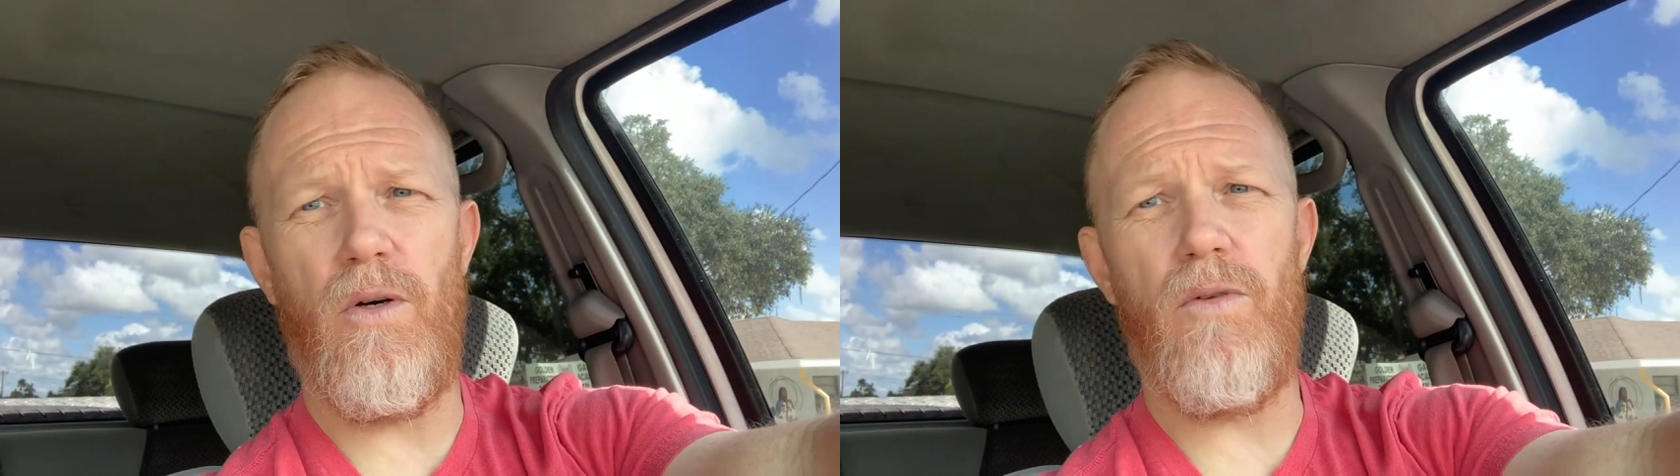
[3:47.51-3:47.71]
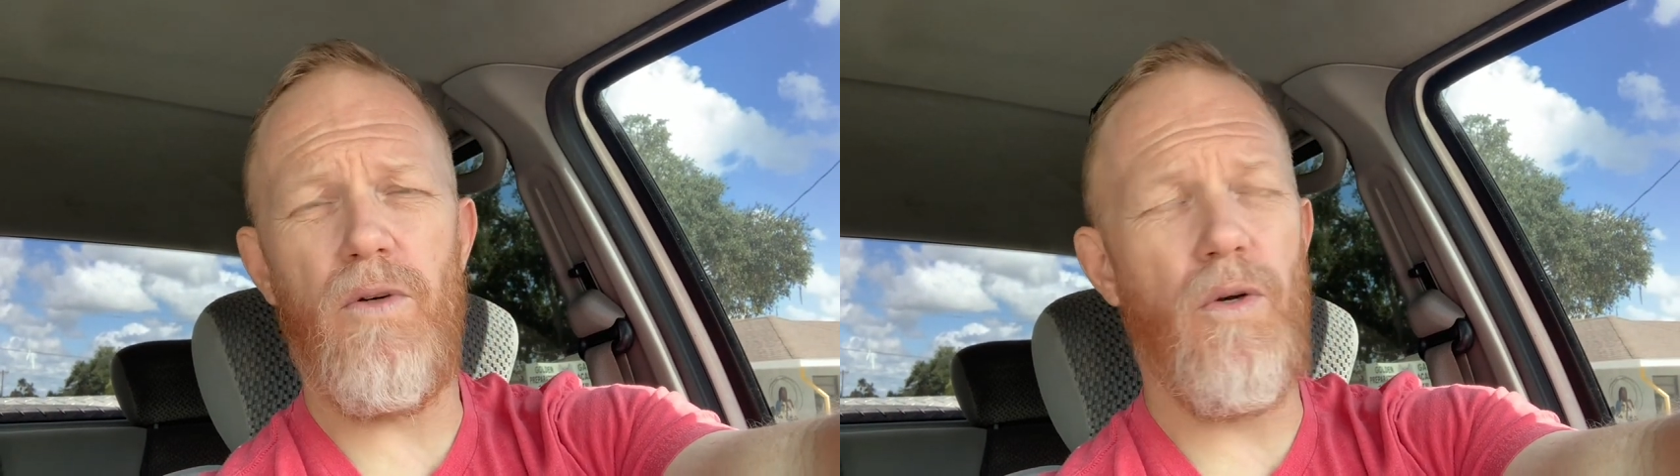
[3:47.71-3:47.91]

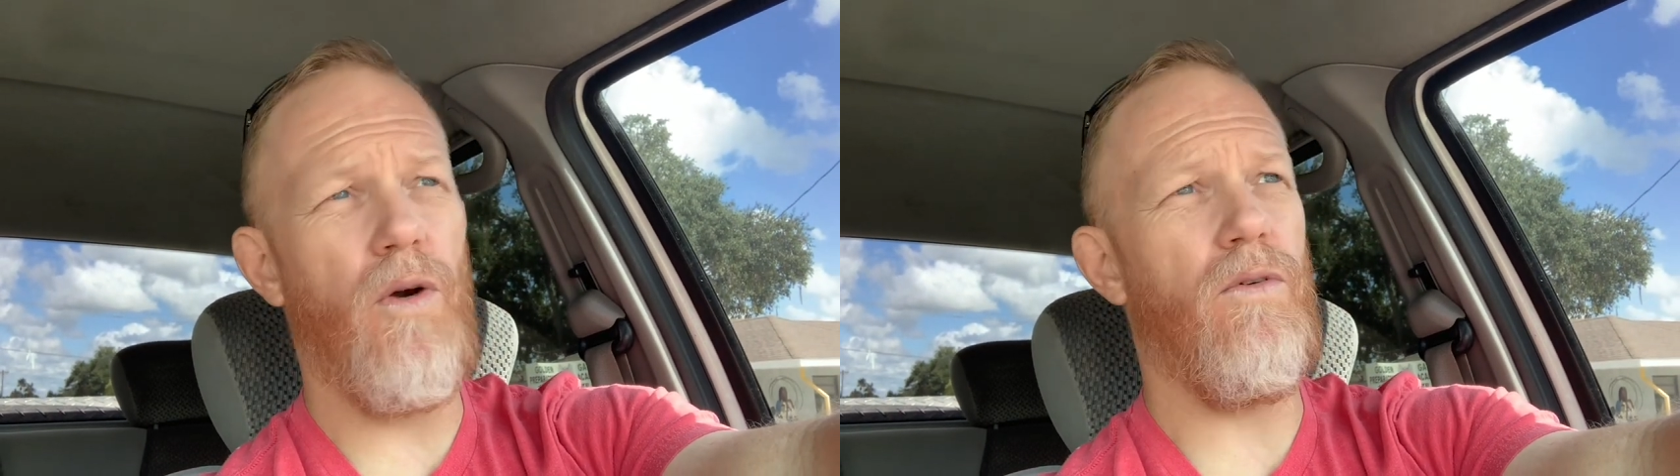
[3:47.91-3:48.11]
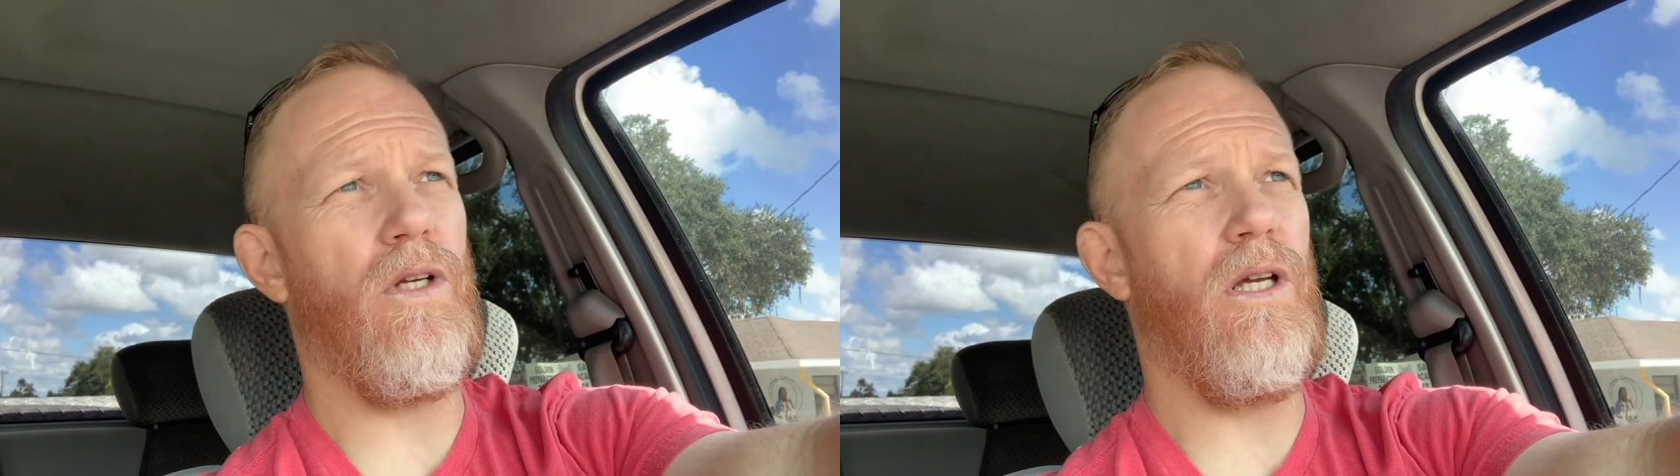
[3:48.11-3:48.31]
Over and
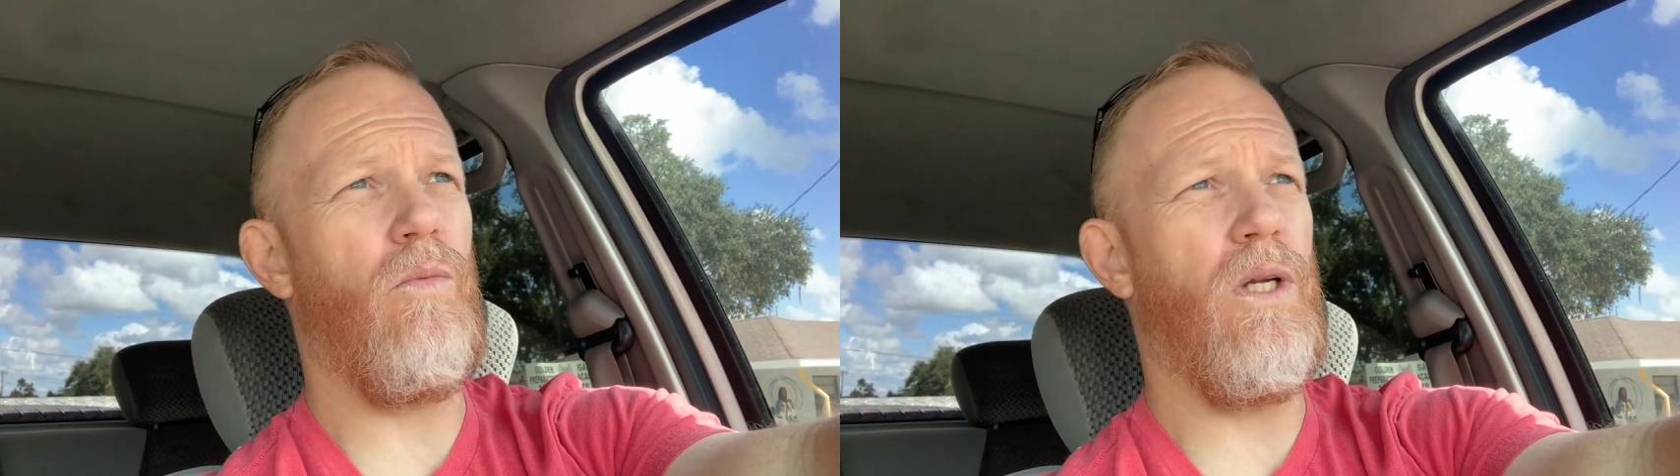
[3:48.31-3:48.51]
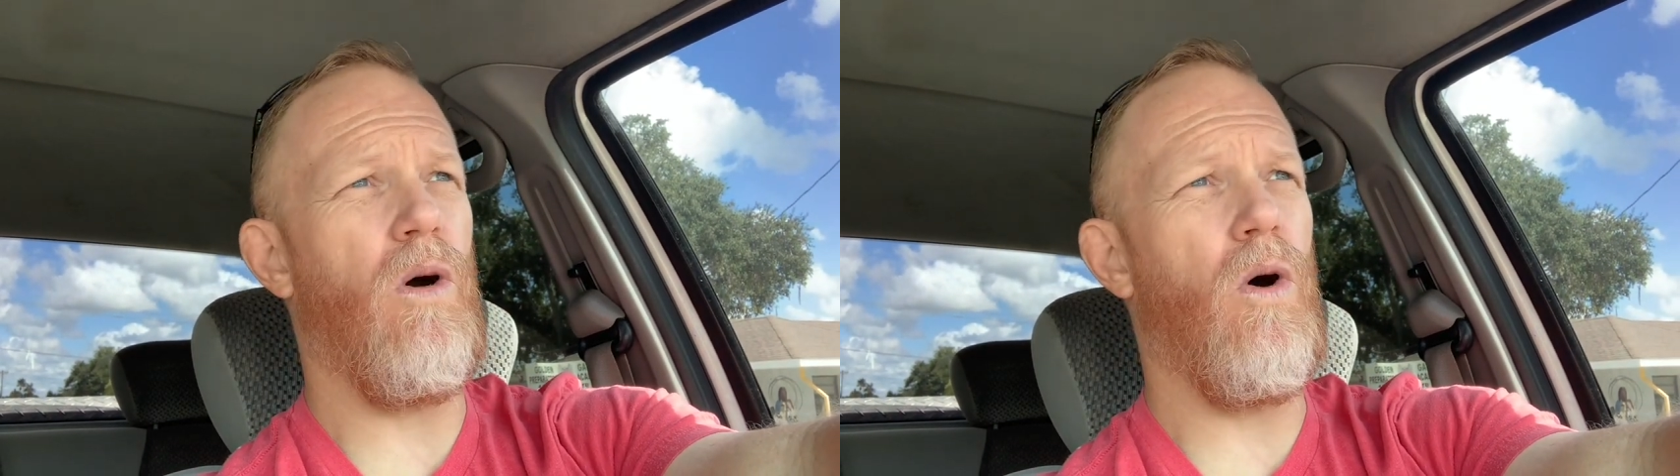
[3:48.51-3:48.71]
over
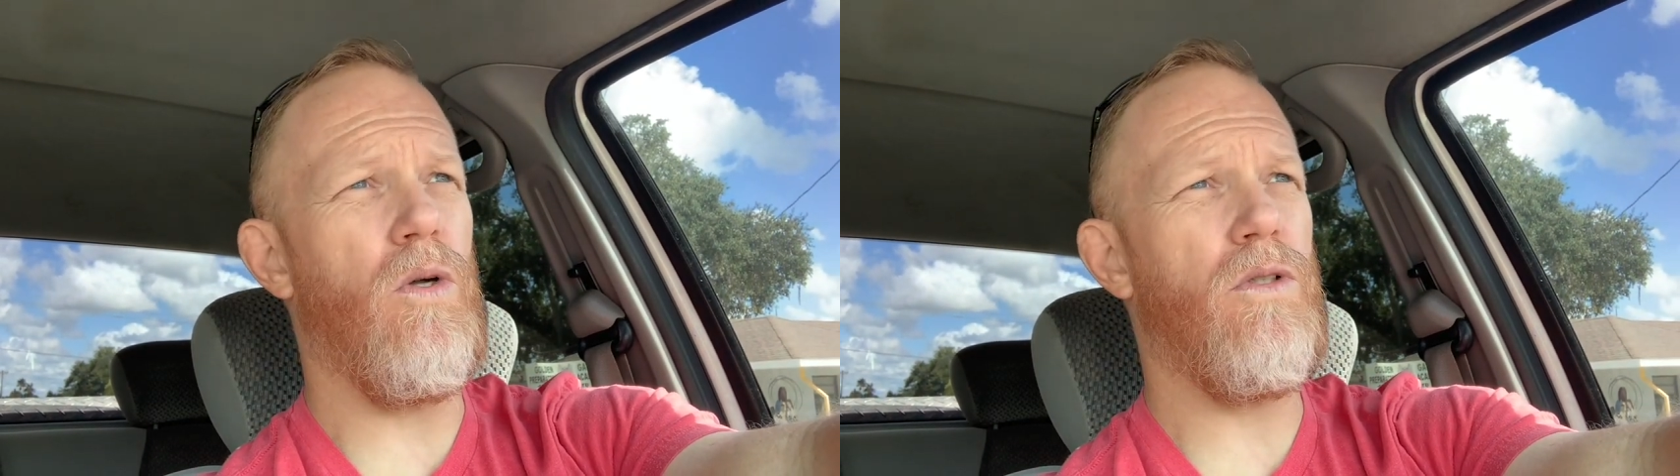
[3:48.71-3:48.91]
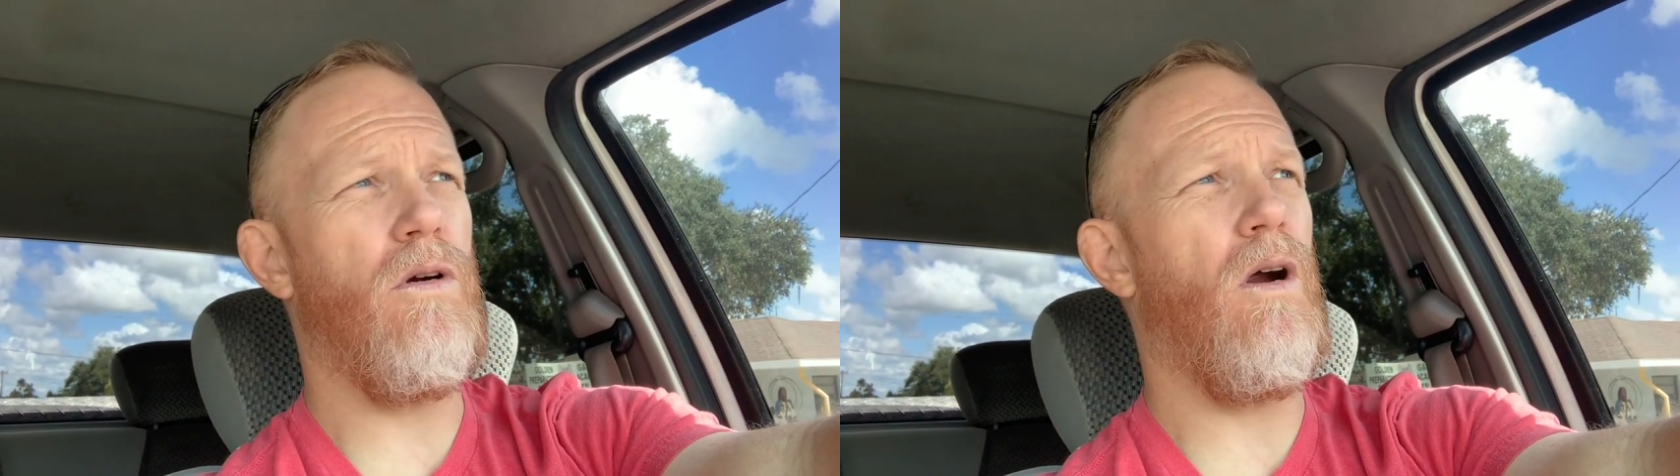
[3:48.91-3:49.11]
again, we
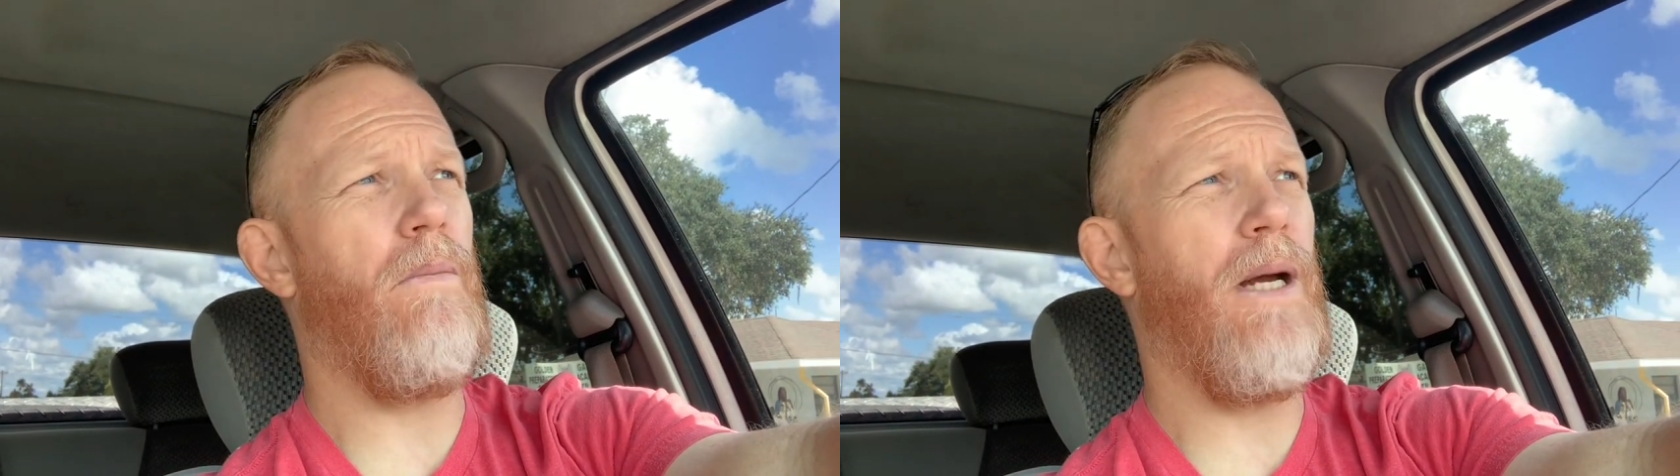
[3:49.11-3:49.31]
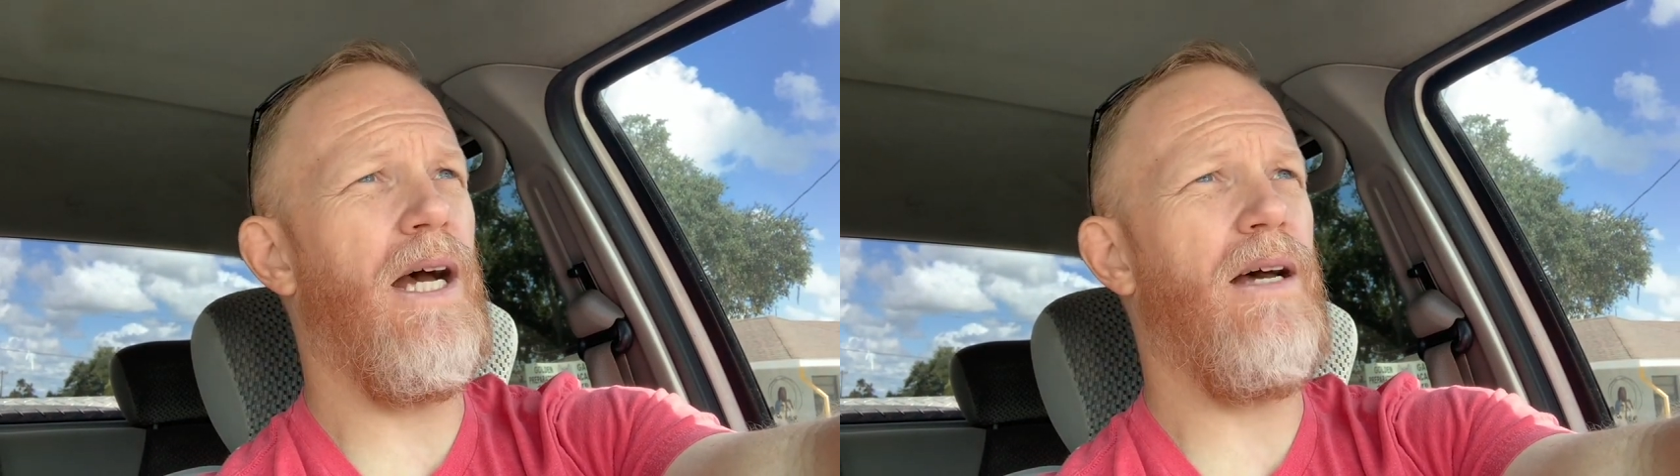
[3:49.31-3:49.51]
alter our
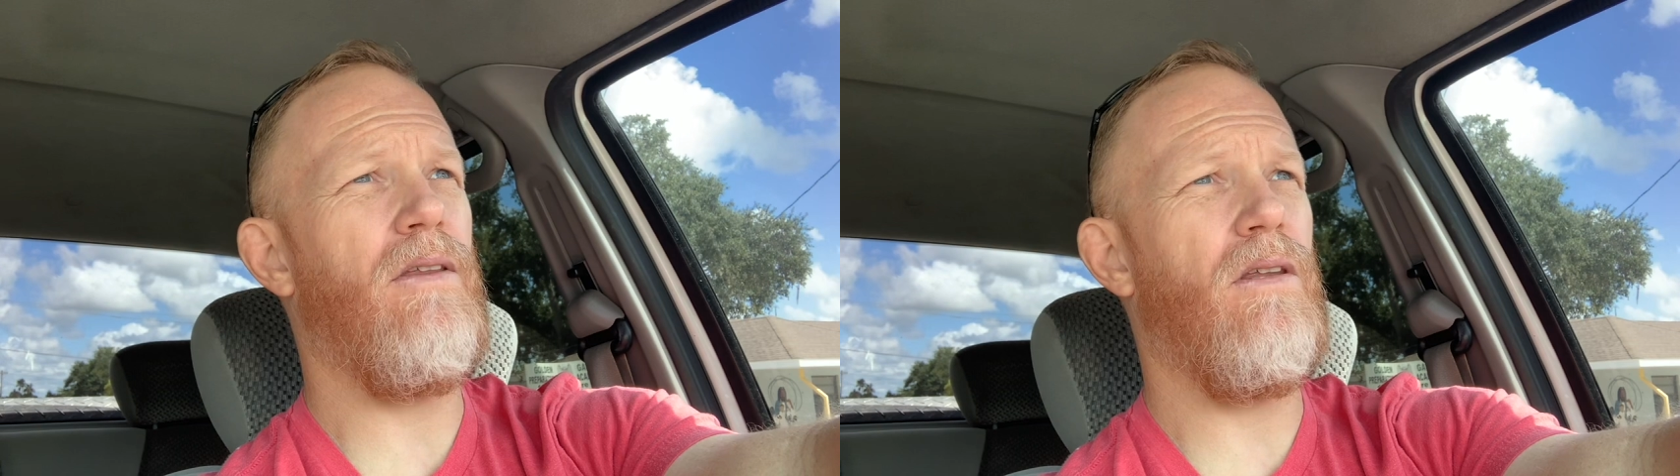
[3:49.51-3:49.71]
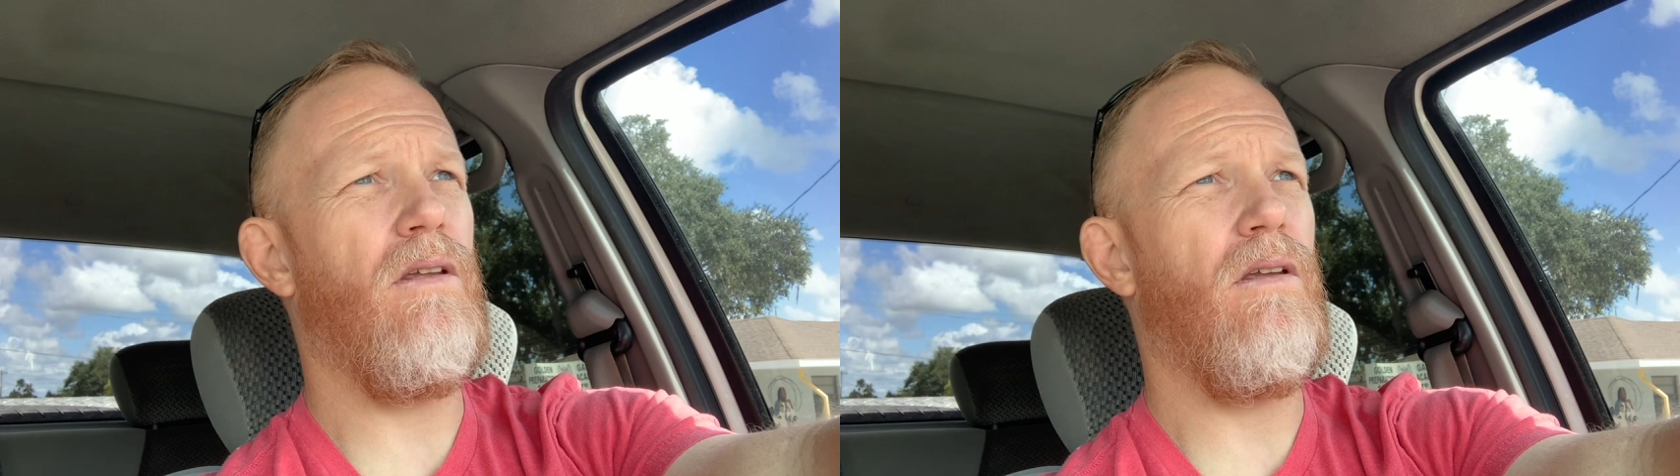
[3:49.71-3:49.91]

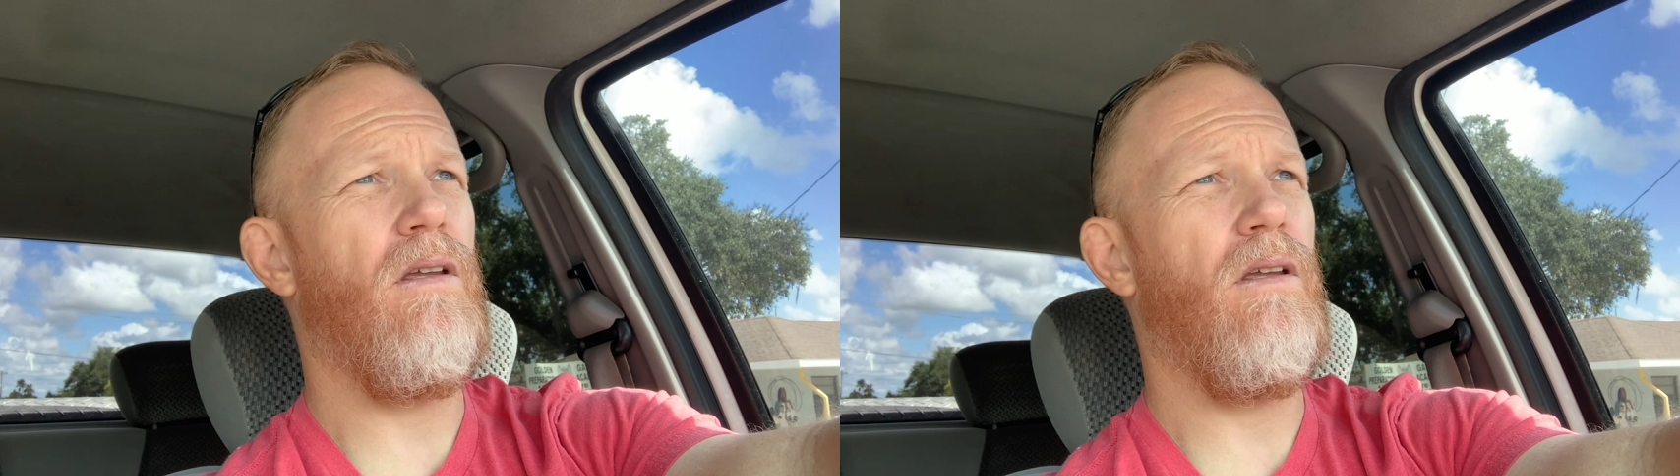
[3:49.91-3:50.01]
path,